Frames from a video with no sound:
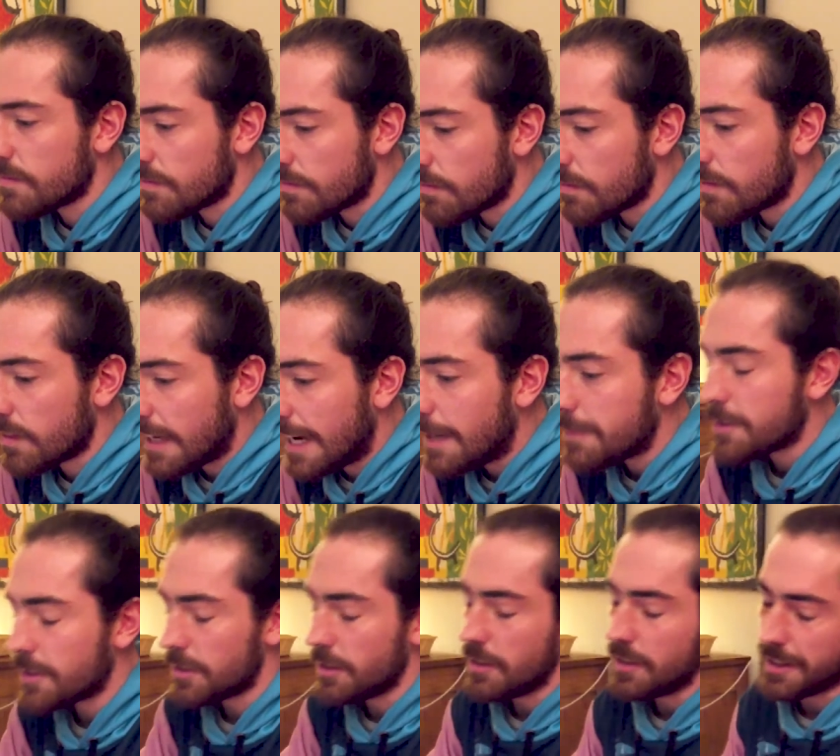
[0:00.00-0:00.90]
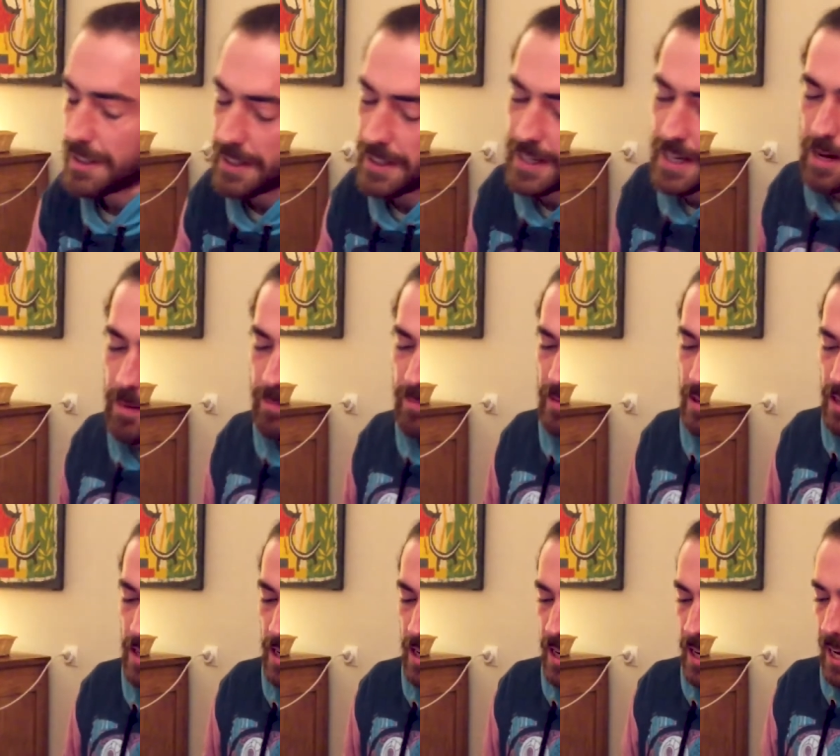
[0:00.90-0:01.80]
Mm, absolutely. Yep.
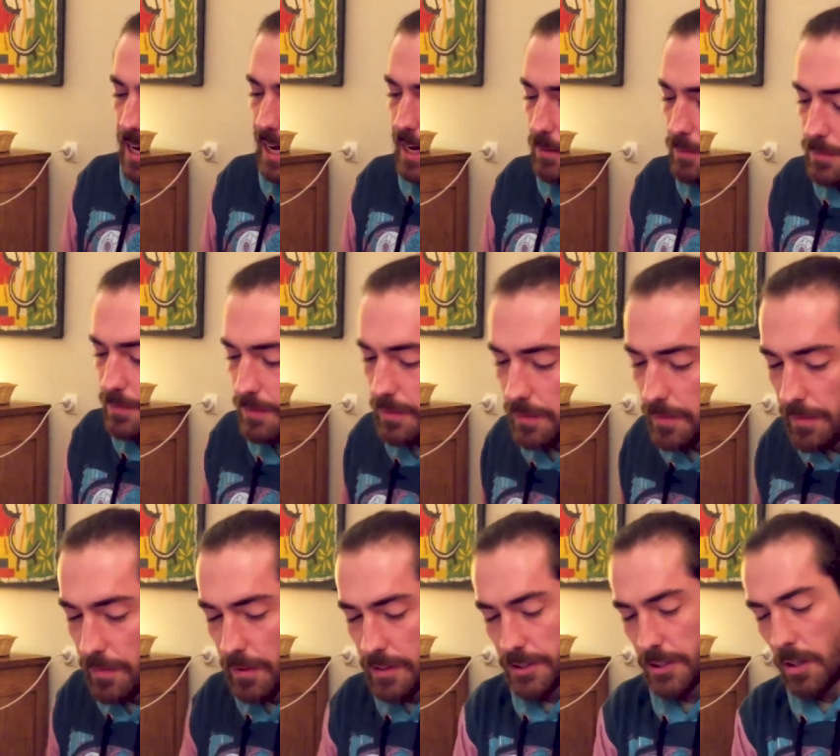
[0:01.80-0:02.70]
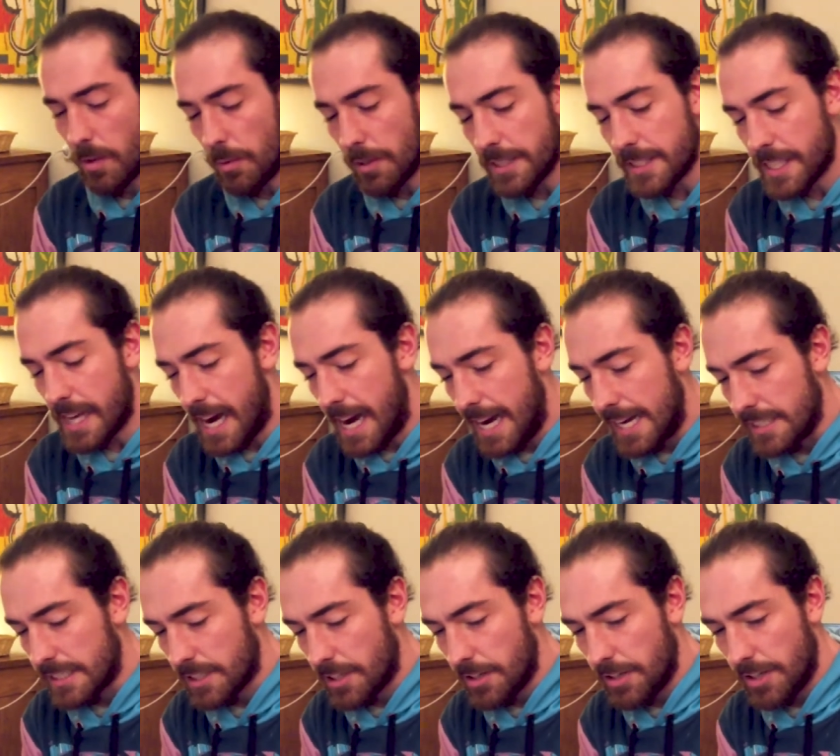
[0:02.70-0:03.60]
Um, so I wanted to
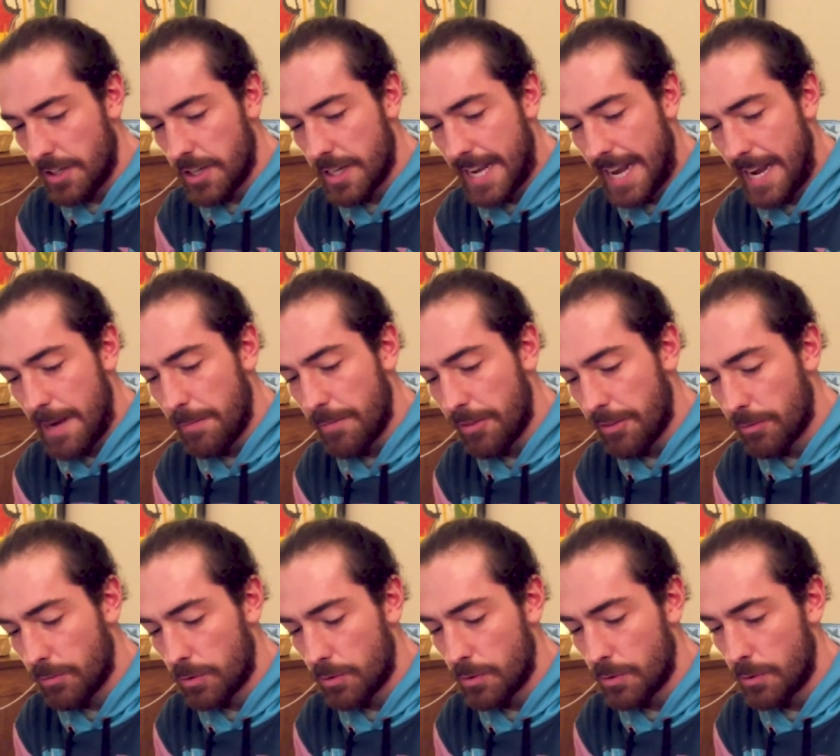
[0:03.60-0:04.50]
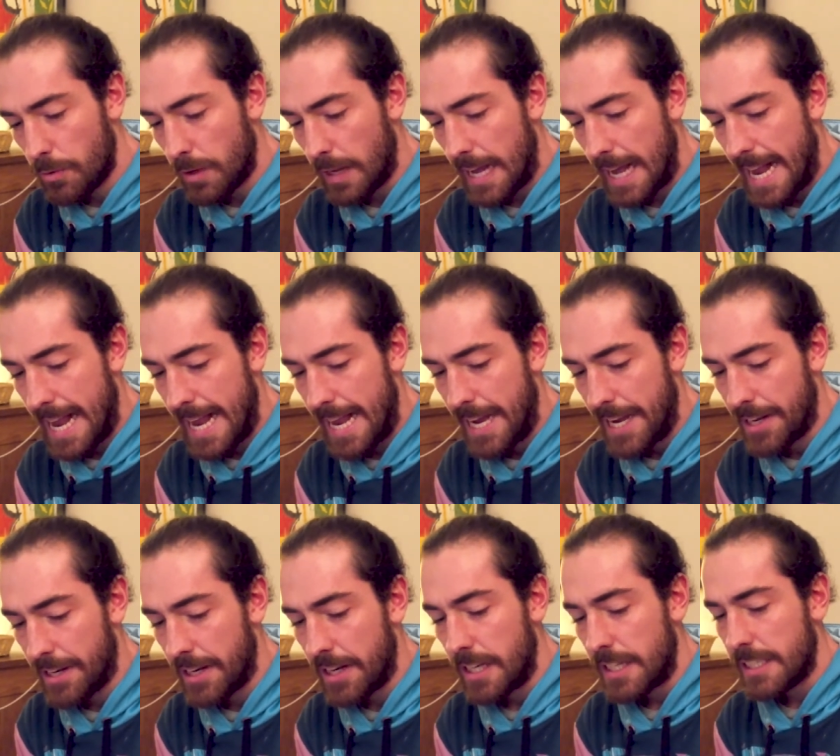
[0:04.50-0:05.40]
ask, you came through
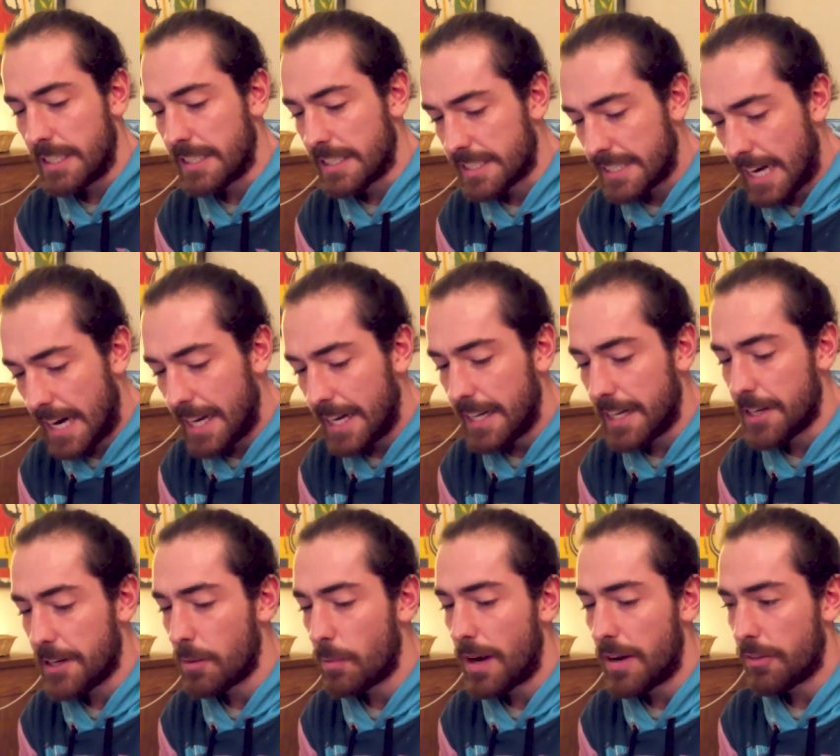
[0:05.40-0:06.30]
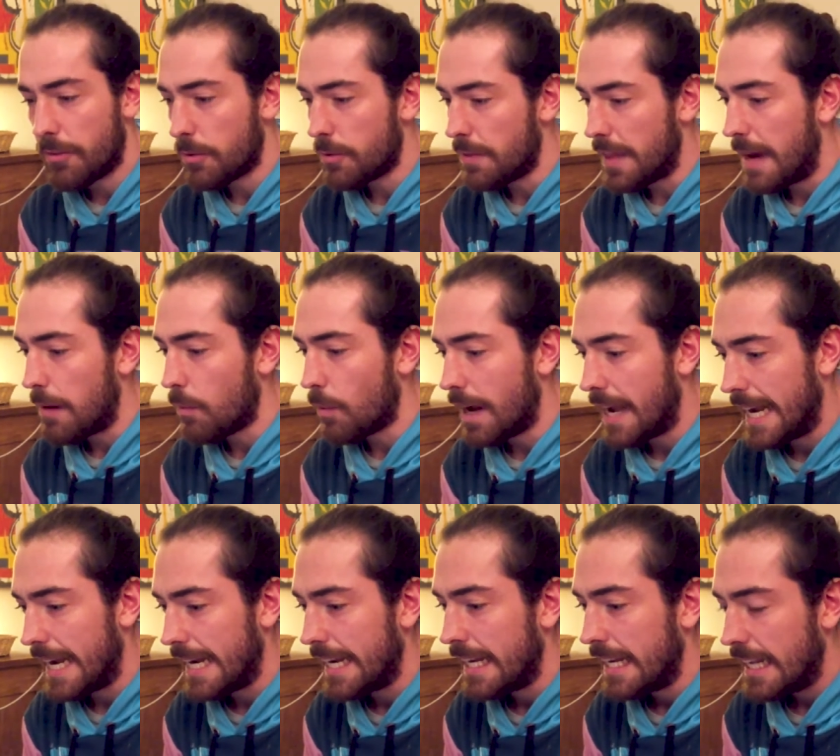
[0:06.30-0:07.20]
and you studied and you went through that
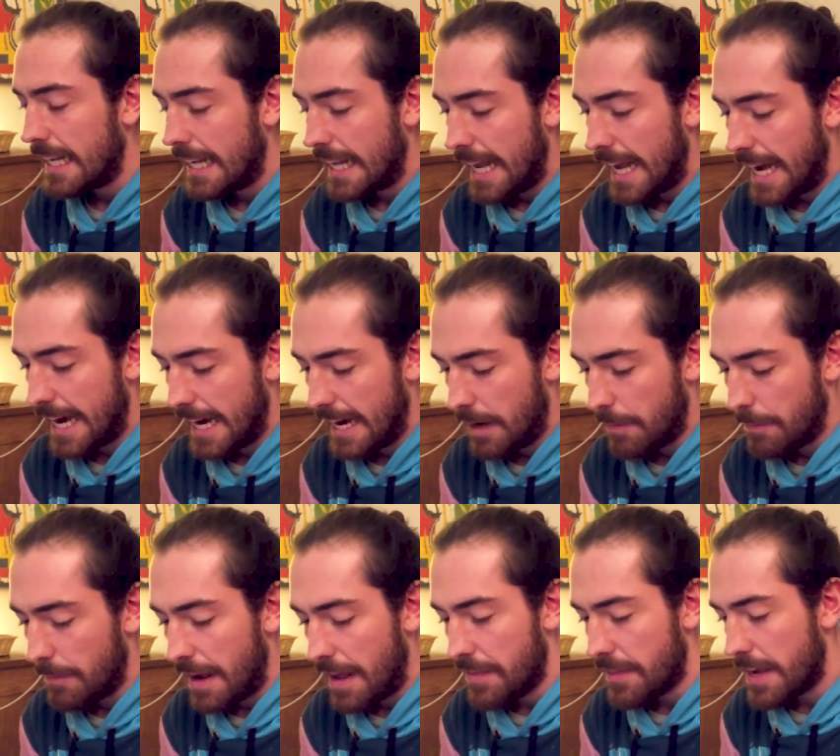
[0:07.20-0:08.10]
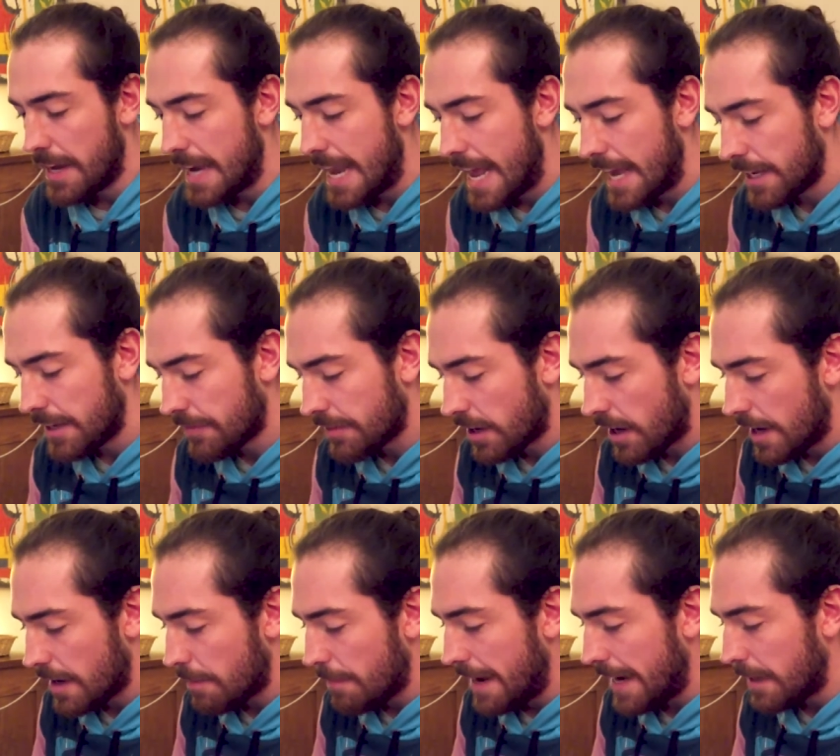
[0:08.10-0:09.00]
way. Um, and then now you've
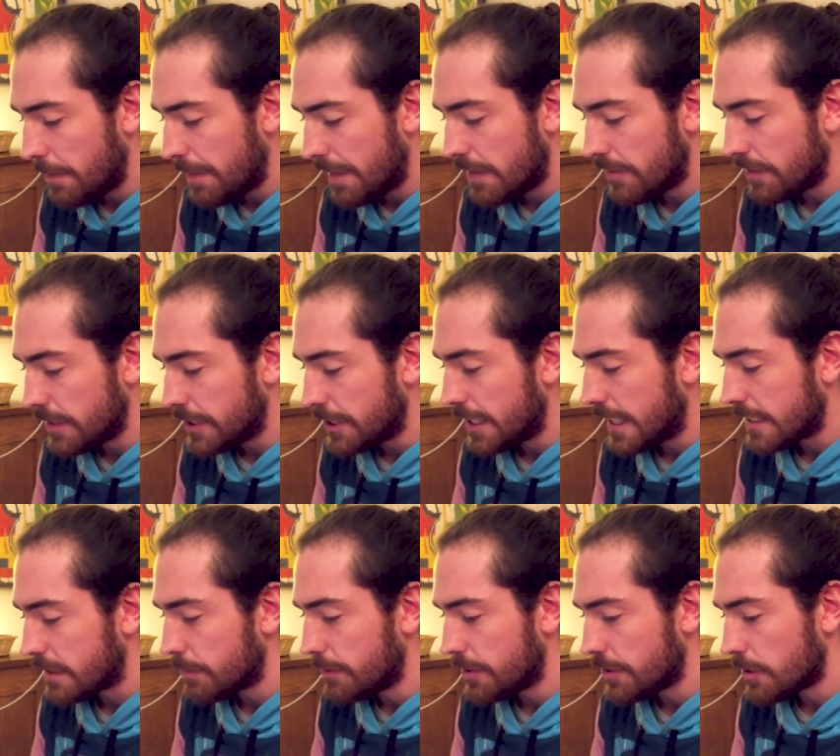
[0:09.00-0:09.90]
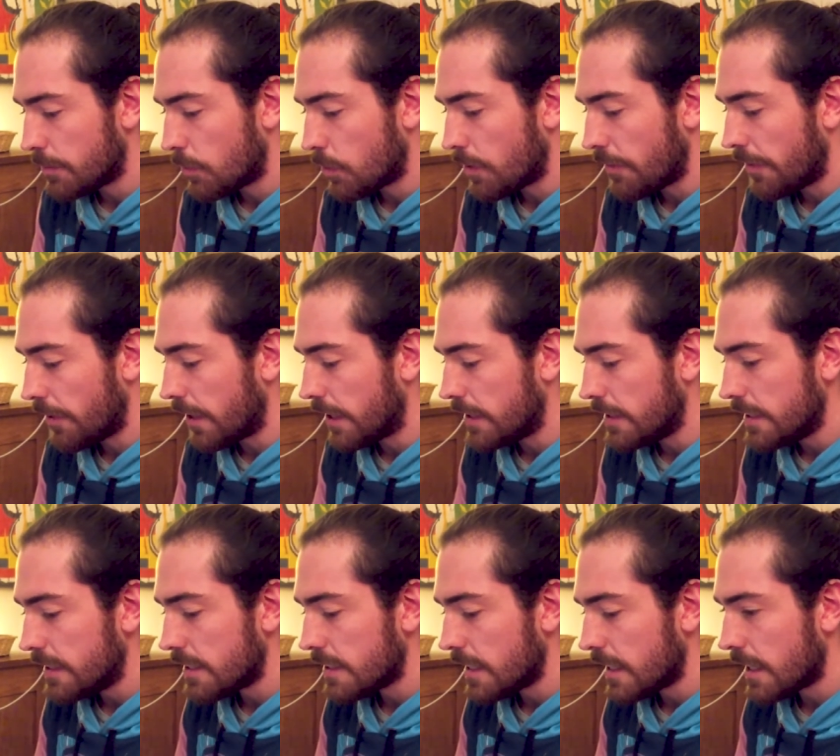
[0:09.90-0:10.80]
kind of made a bit of an adjustment to more of the
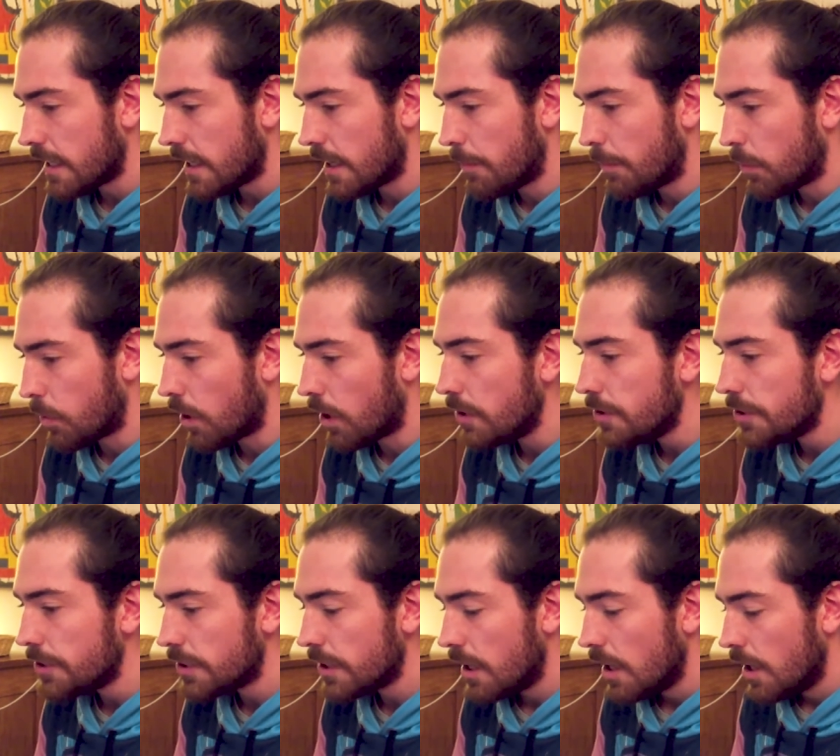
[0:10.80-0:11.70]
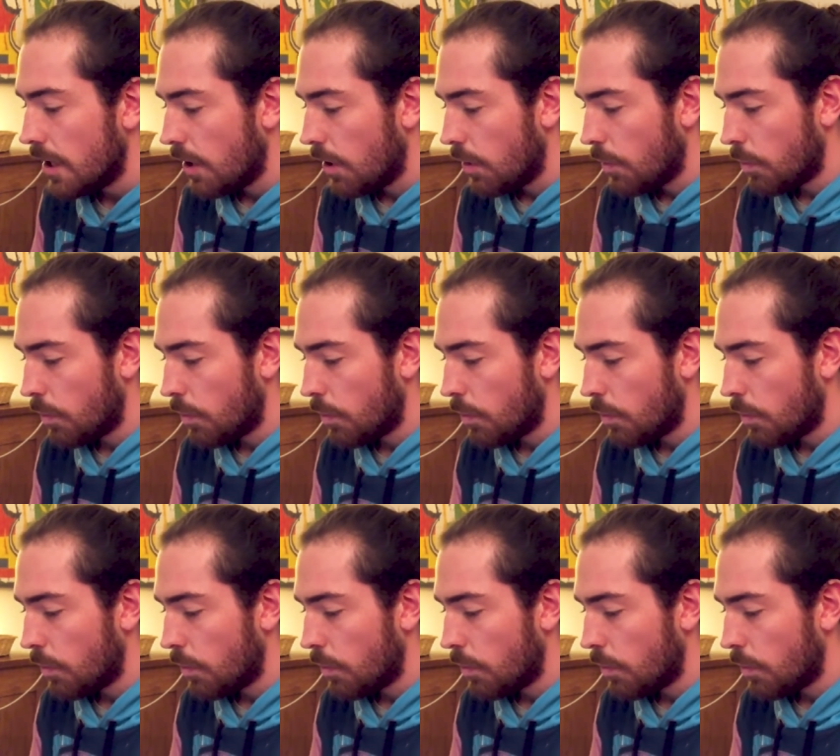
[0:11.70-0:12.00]
holistic approach.